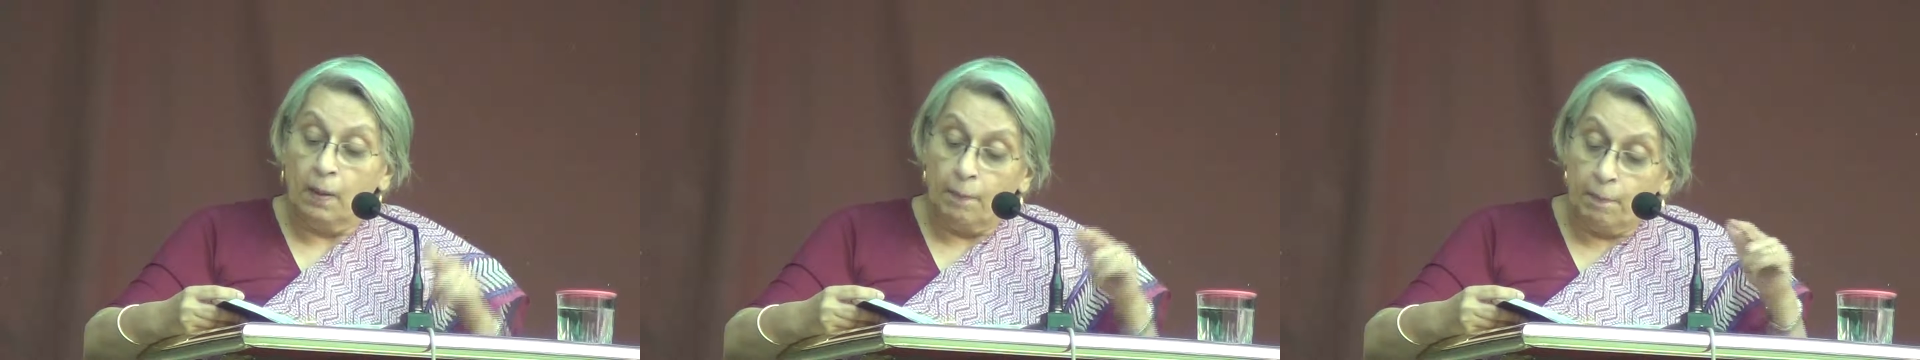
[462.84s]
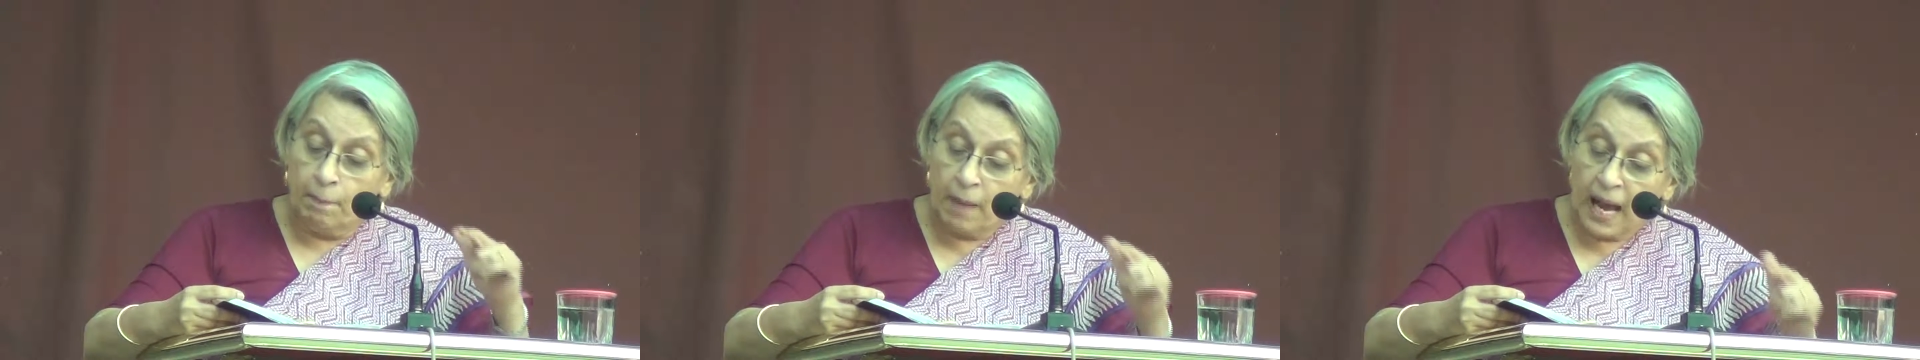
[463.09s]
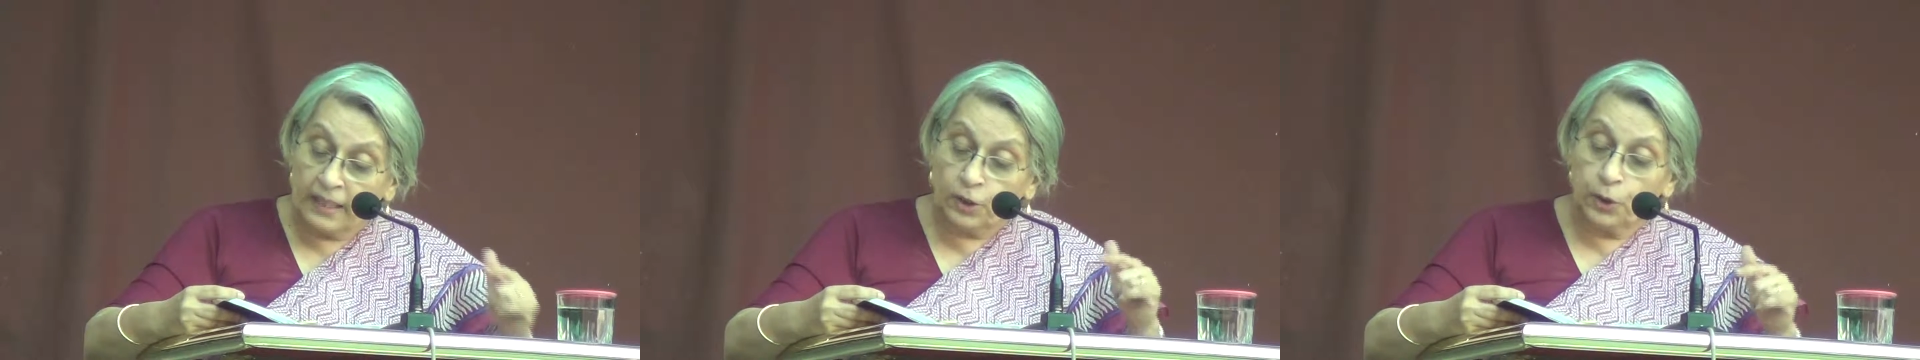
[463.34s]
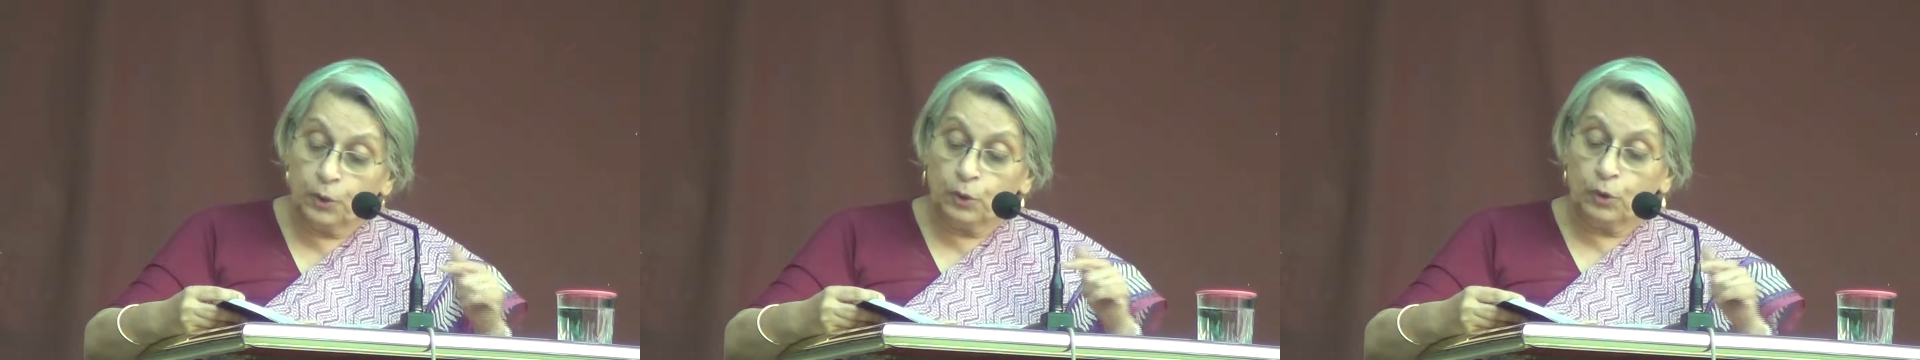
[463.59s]

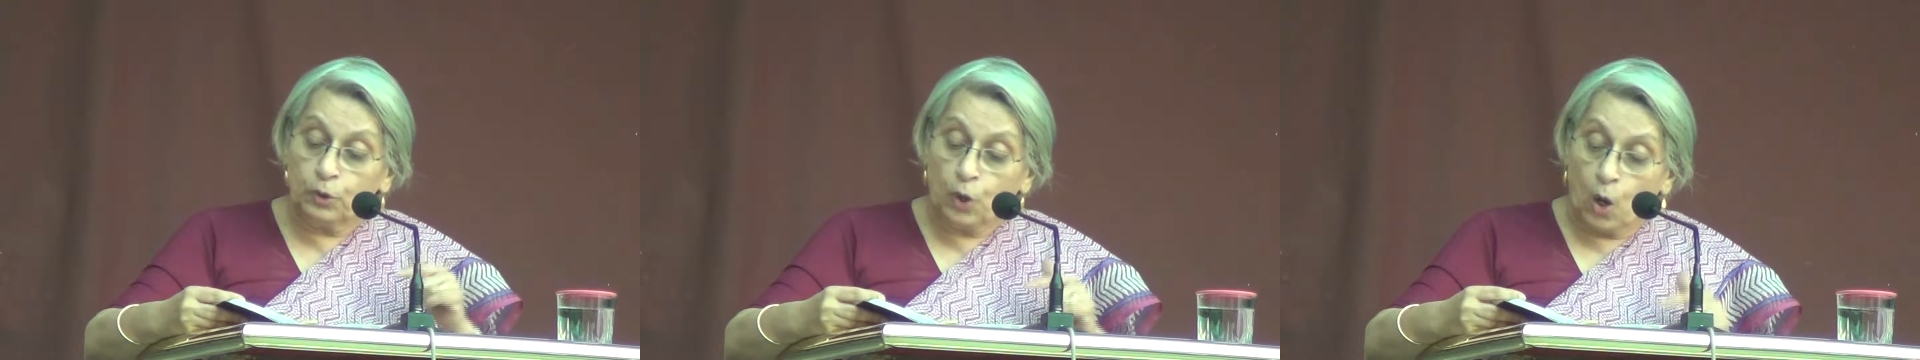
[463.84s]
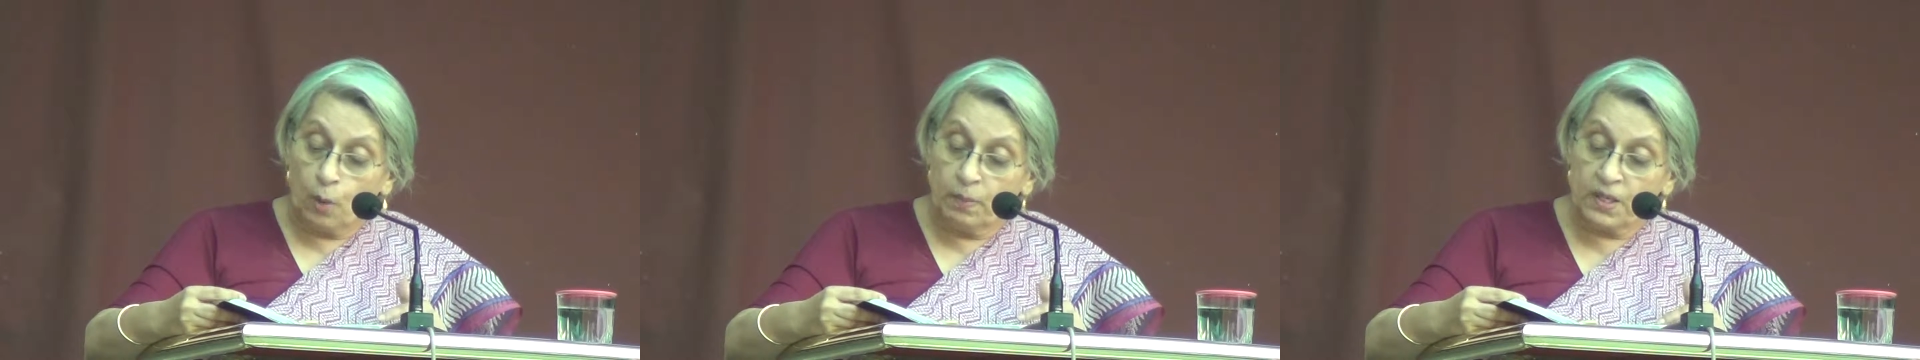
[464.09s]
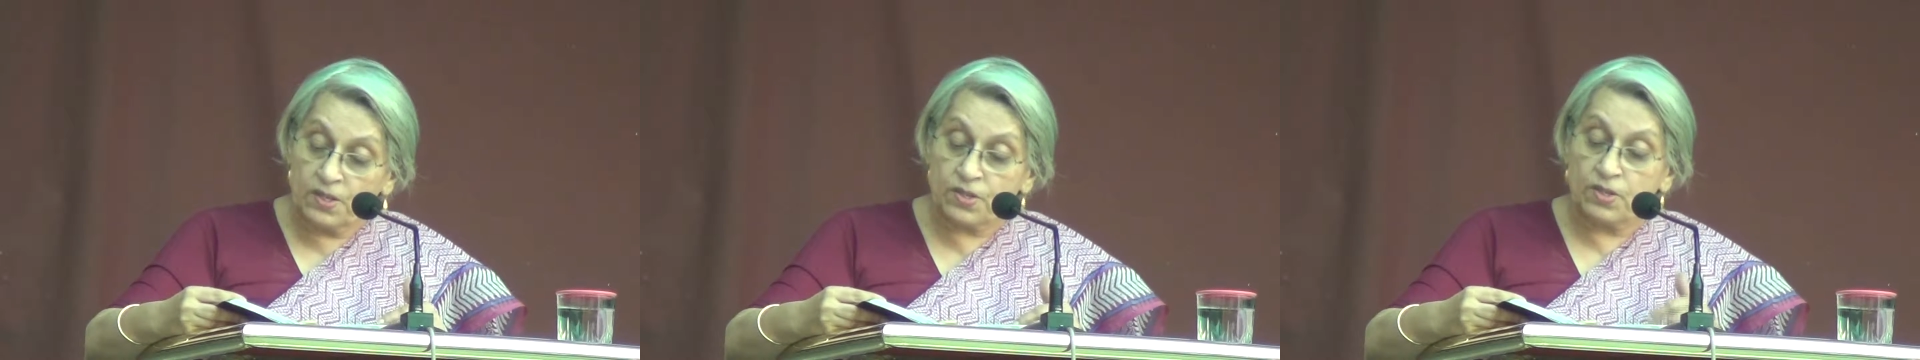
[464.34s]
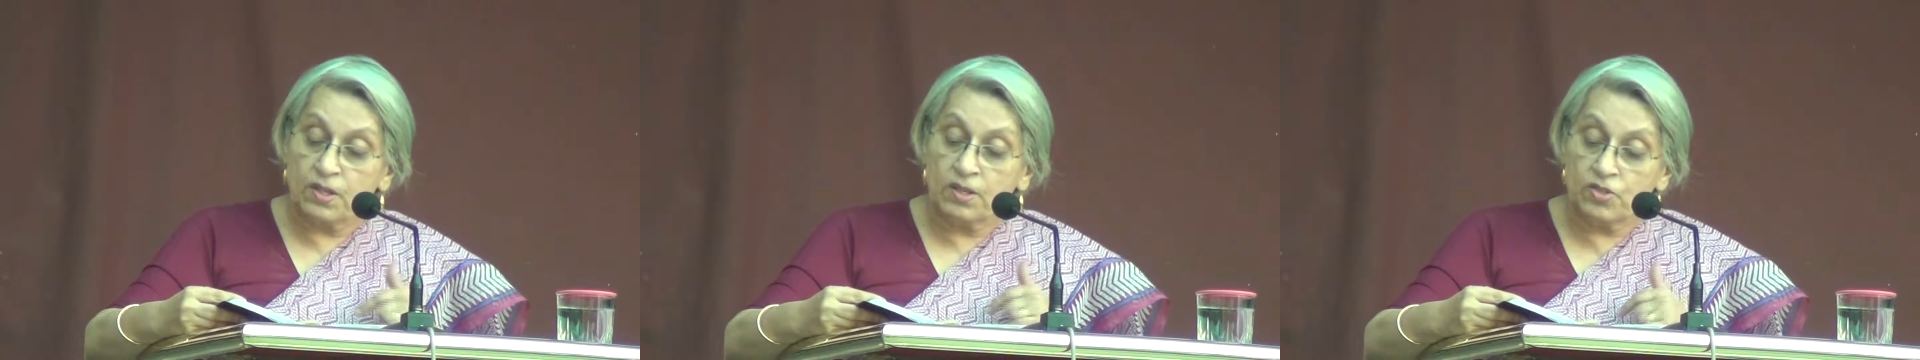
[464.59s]
Matthew,
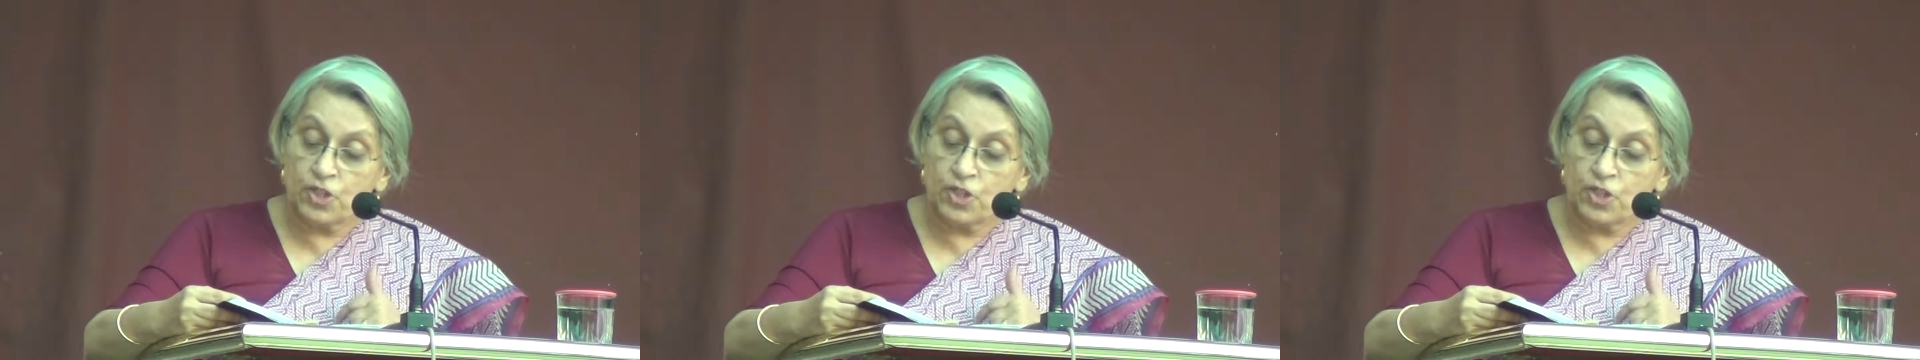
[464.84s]
Thomas;